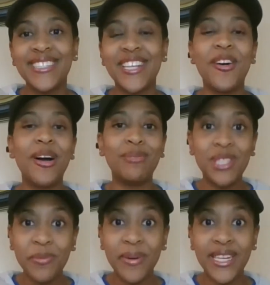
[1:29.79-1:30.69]
So I'm
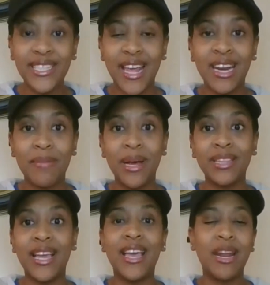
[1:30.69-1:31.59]
super excited
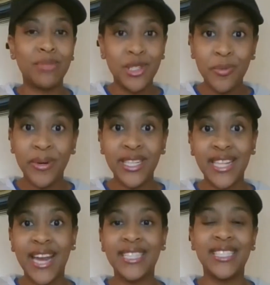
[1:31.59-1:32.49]
about that, and I'm super
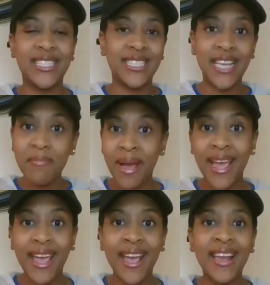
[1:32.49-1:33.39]
excited to just get my
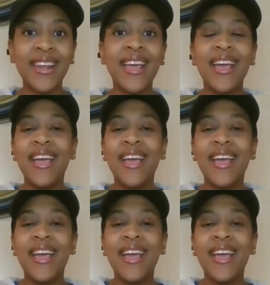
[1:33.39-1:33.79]
hand